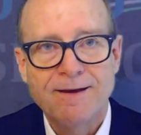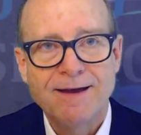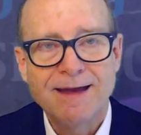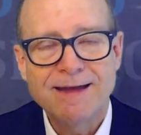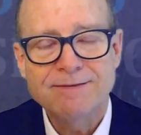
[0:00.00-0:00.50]

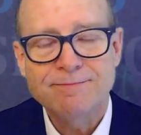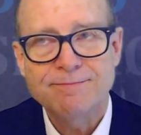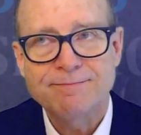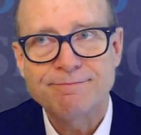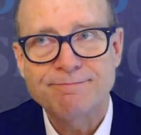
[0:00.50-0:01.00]

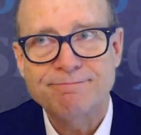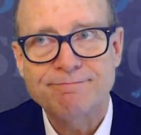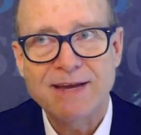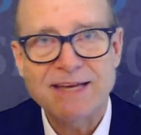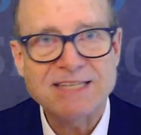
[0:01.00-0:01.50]
And
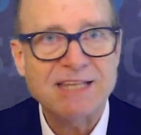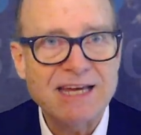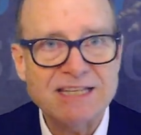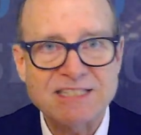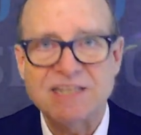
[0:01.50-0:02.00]
I guess the
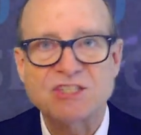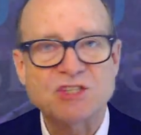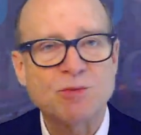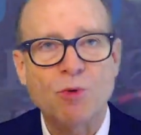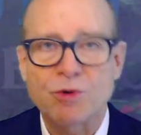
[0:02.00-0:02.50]
last thing is
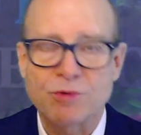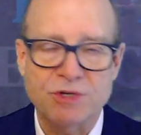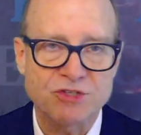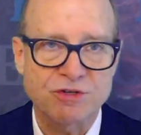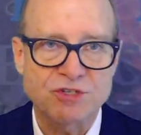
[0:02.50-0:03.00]
support
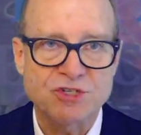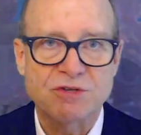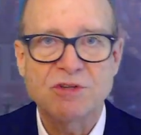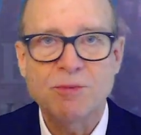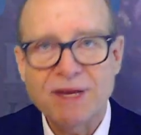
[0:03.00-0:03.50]
research.
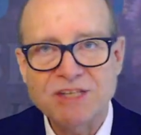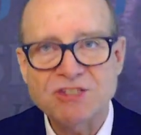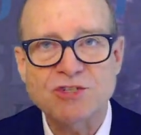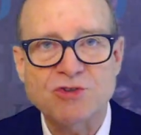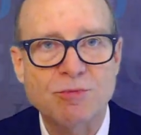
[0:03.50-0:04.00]
The
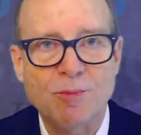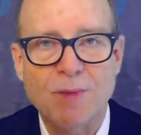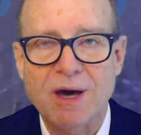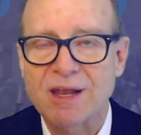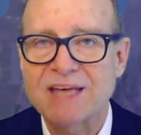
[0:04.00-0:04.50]
basic treatment
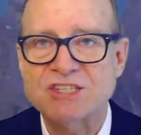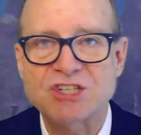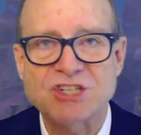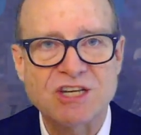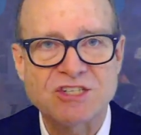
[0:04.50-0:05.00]
model hasn't
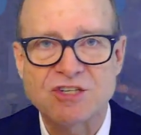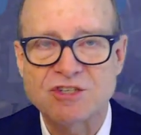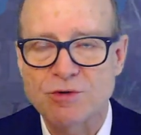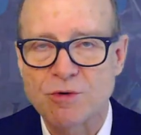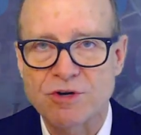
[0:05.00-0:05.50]
changed in
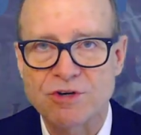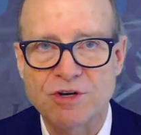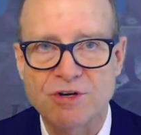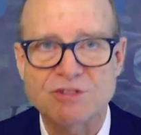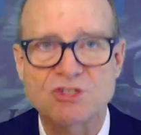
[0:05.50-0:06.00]
200
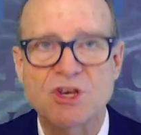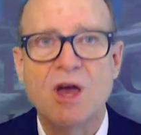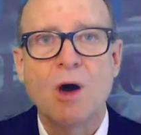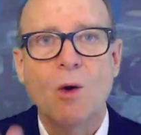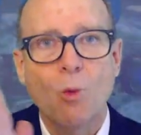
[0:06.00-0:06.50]
years.
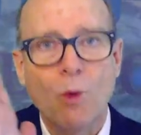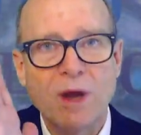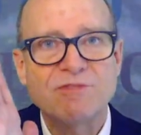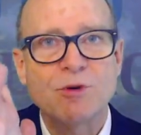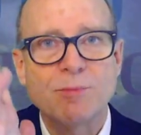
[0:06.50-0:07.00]

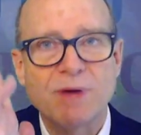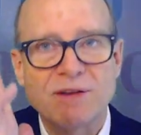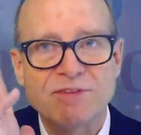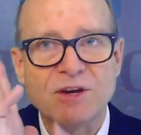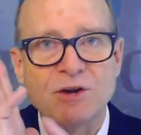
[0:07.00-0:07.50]
Wait for a bent
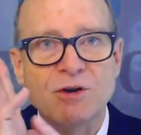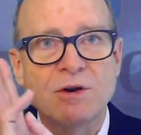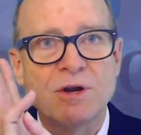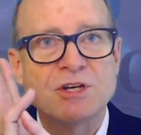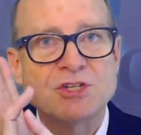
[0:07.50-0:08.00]
finger,
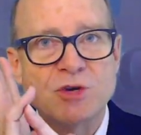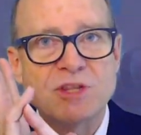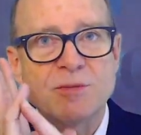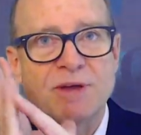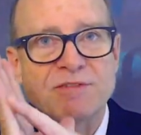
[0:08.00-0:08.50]
treat
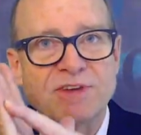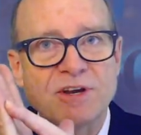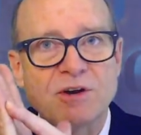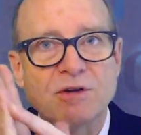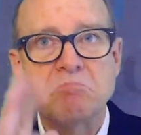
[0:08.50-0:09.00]
the bent
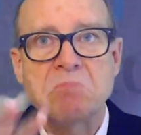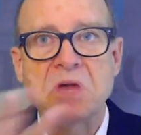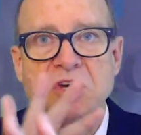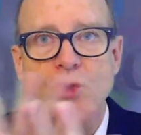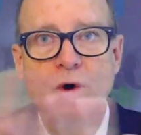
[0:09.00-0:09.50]
finger,
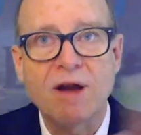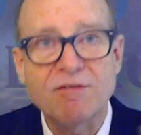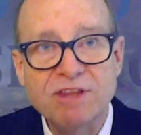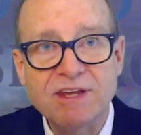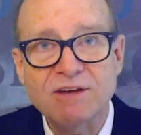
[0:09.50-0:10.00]
ignore
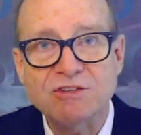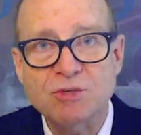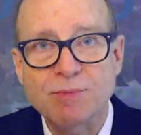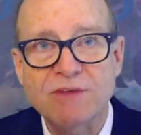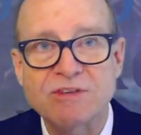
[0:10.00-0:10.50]
everything else
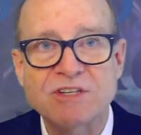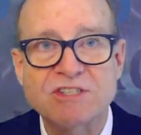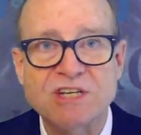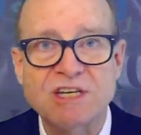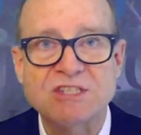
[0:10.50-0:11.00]
about the
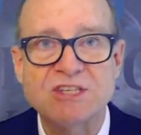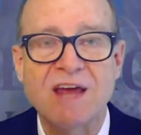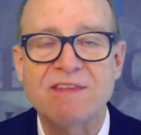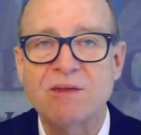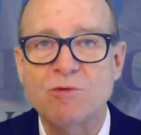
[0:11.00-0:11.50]
disease,
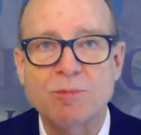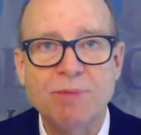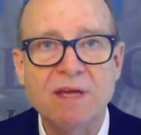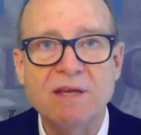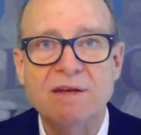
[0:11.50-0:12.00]
and then
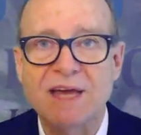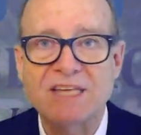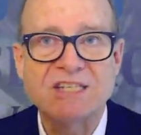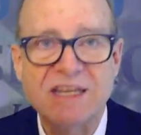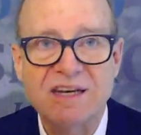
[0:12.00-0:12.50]
repeat as
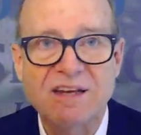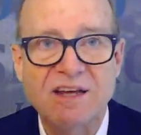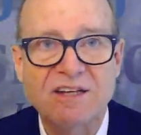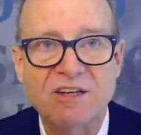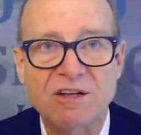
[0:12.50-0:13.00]
needed
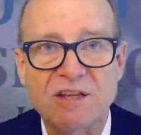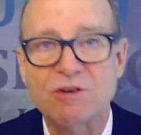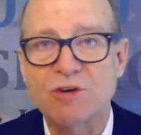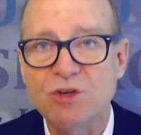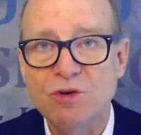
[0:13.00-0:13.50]
until either
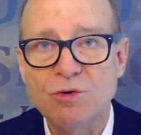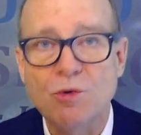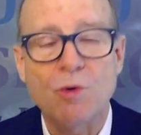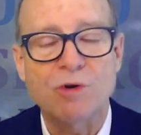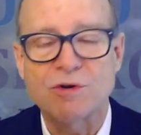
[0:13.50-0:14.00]
you
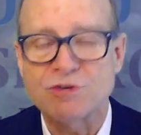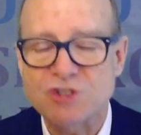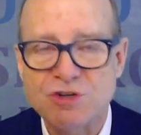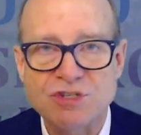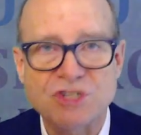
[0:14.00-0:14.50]
or your
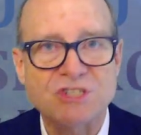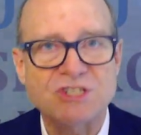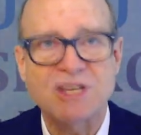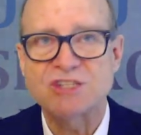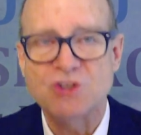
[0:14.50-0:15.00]
surgeon
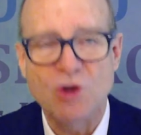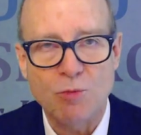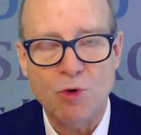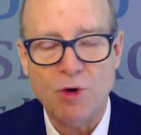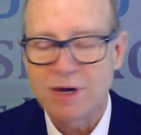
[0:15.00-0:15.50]
says no more.